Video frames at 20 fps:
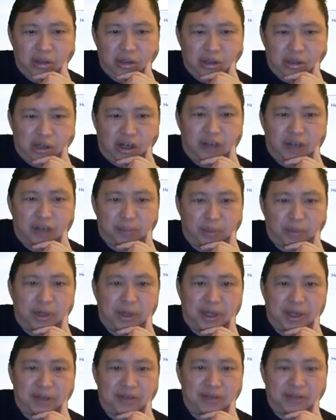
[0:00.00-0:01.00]
on
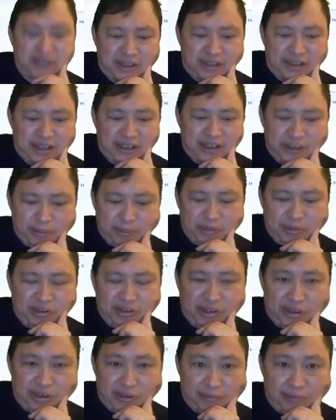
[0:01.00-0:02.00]
Brax. 90%.